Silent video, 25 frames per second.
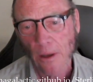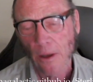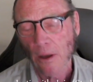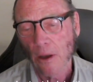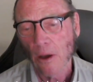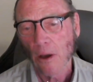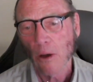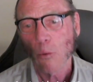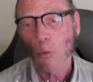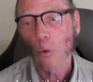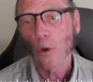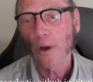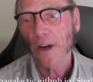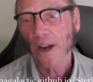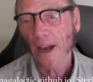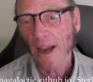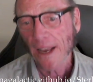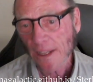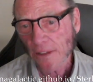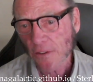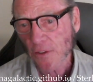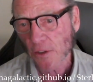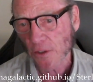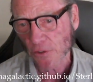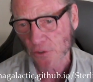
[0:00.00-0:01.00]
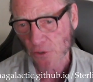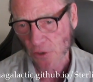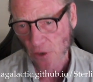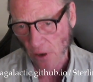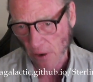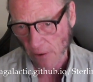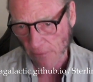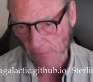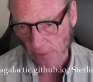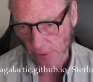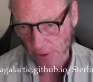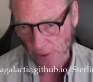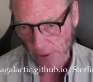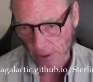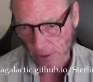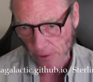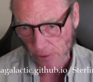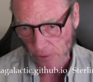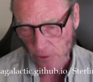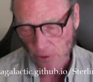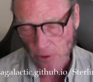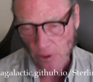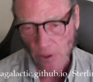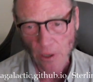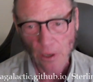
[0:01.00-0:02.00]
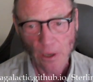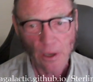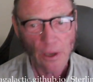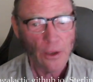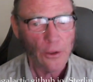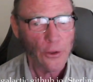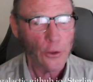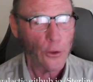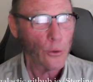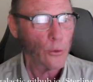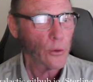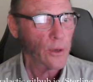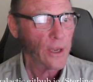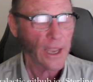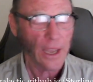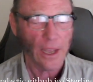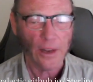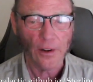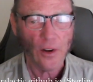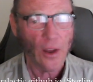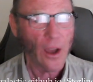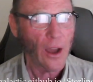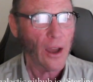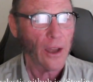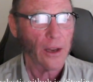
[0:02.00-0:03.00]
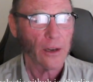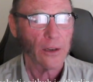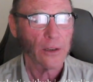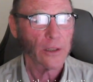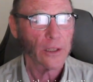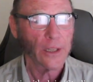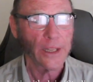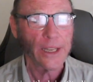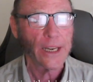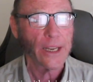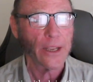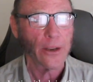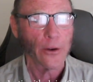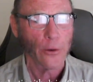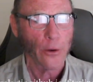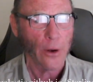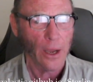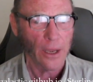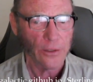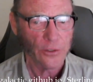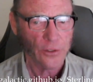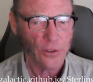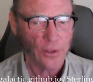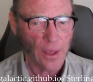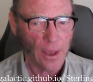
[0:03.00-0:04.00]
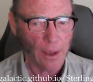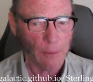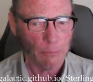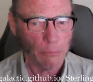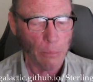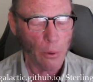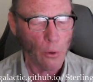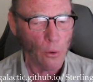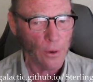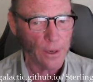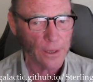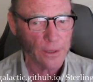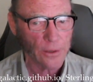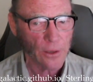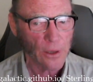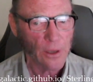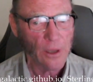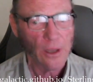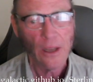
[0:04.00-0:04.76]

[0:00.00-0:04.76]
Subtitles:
What I discovered is you cannot linearize that point.